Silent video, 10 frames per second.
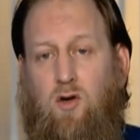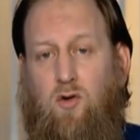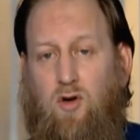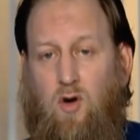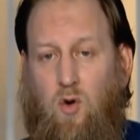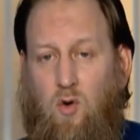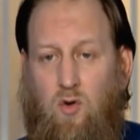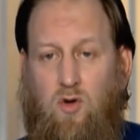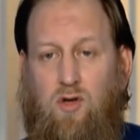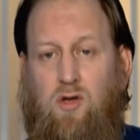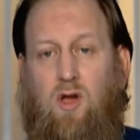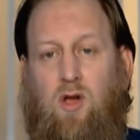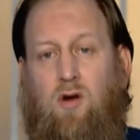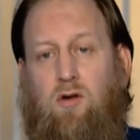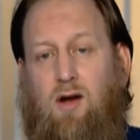or a horn
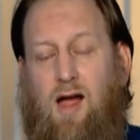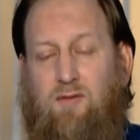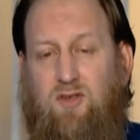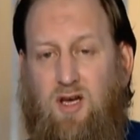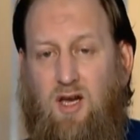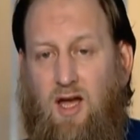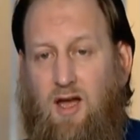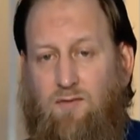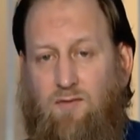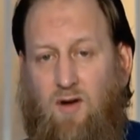or having to light a